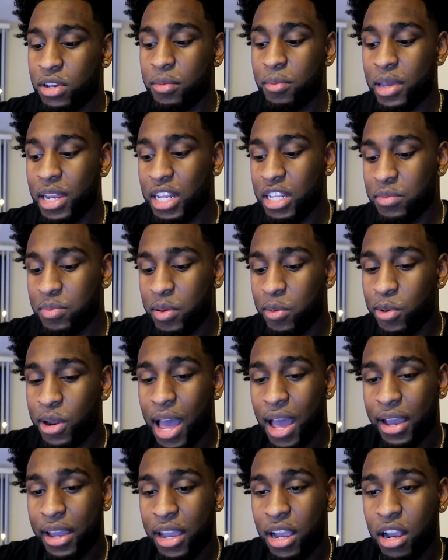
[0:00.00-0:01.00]
And many people that
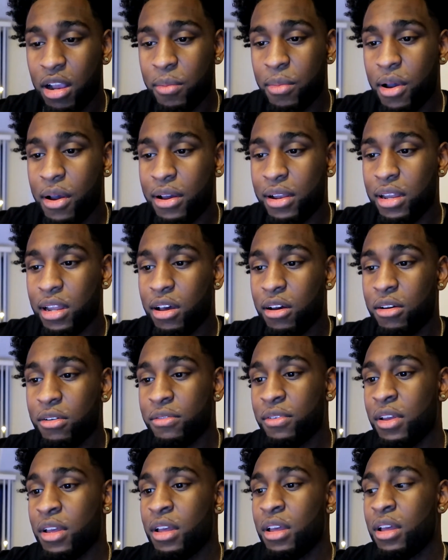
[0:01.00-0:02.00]
I care about,
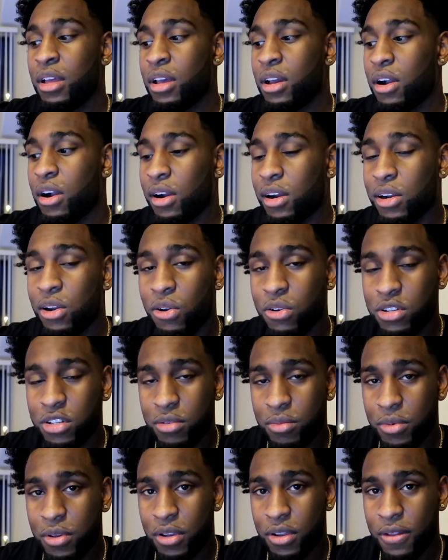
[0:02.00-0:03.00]
love, are close
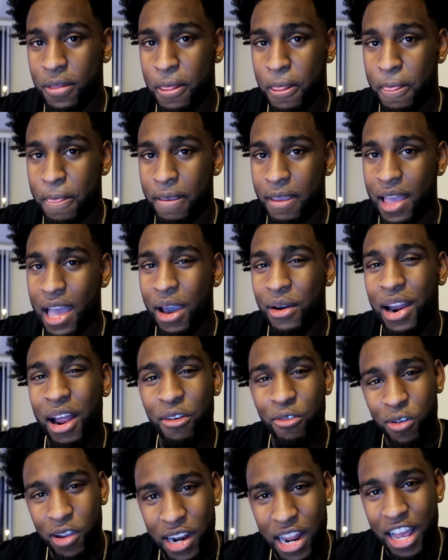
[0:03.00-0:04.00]
to me. And when I
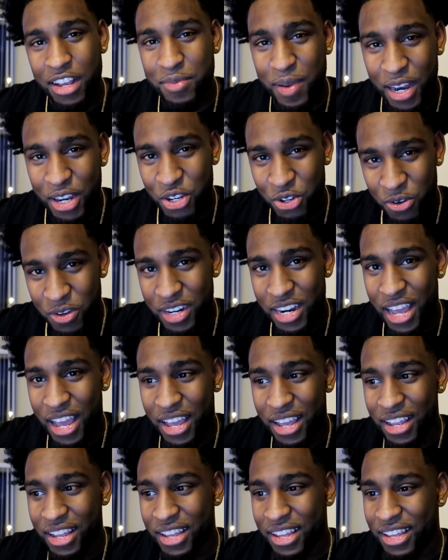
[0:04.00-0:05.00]
realized by doing
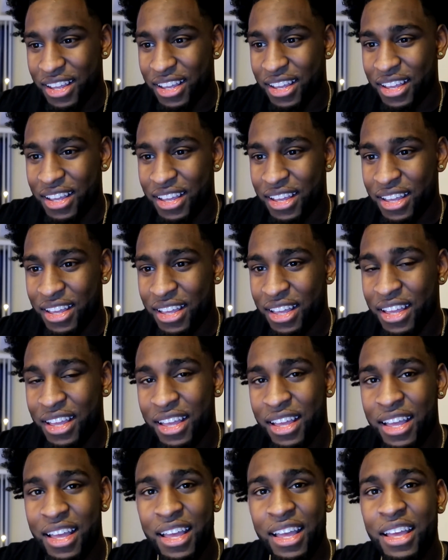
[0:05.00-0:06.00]
that,
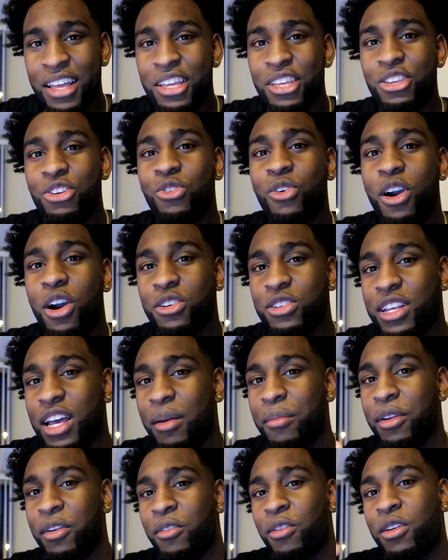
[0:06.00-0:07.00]
you always
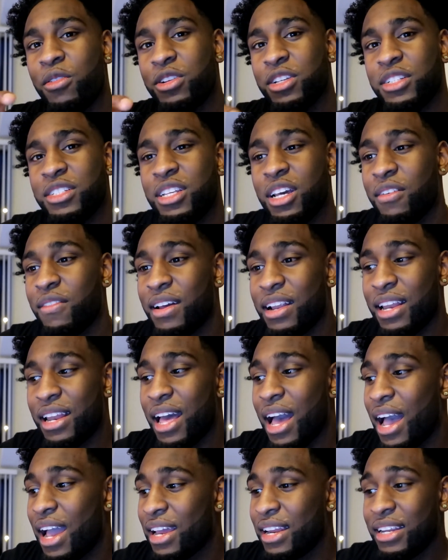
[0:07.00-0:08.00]
gotta be real with yourself. A
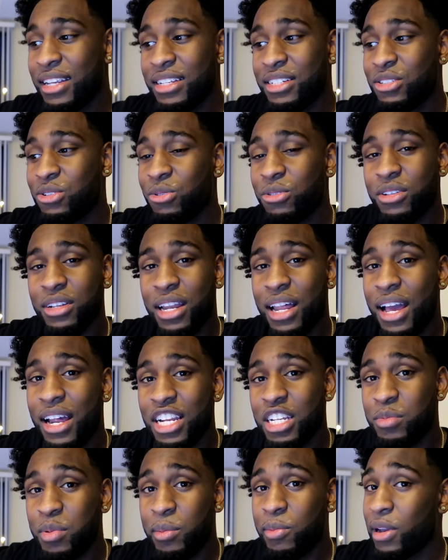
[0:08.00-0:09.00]
lot of
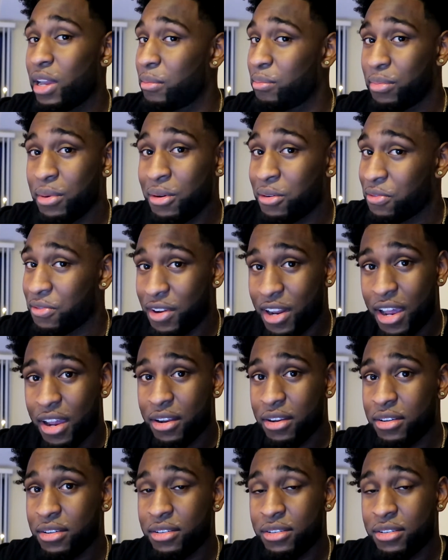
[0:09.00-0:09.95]
these people ain't built for that.